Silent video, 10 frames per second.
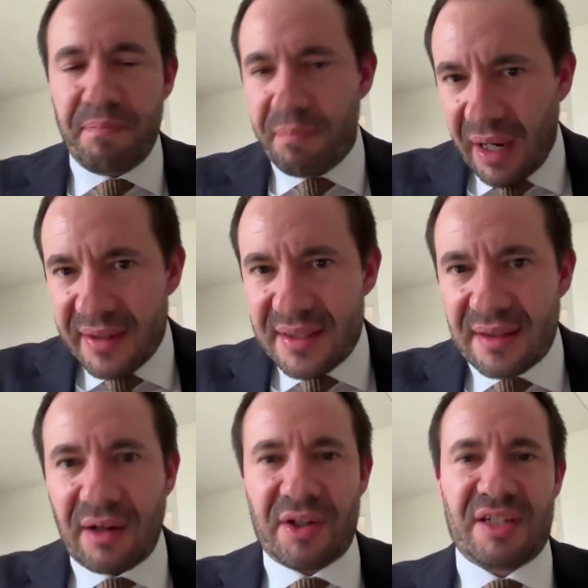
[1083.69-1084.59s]
but
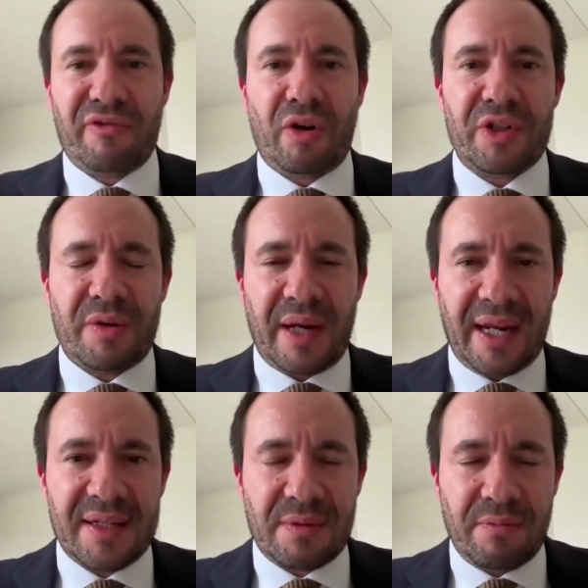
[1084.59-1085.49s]
the cost of not doing
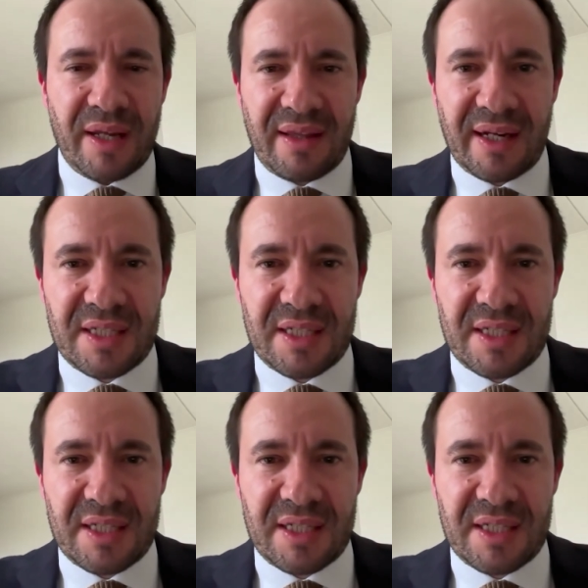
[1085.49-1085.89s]
it, we think,